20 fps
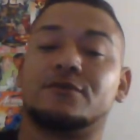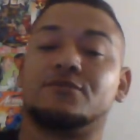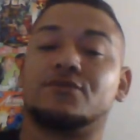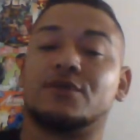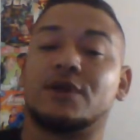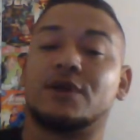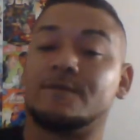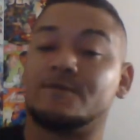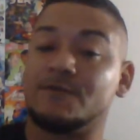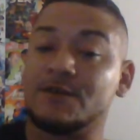
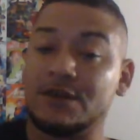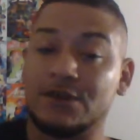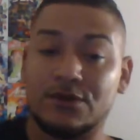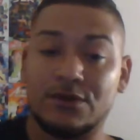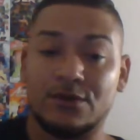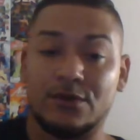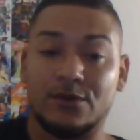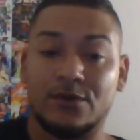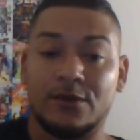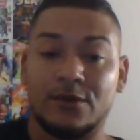Prime
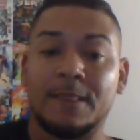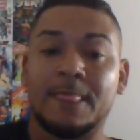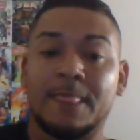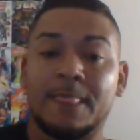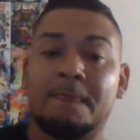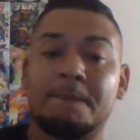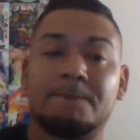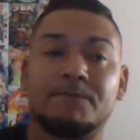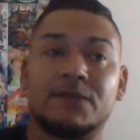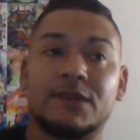Video.
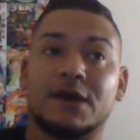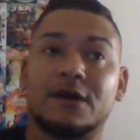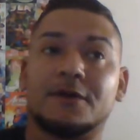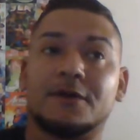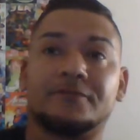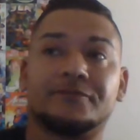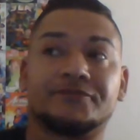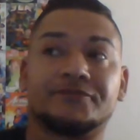Now,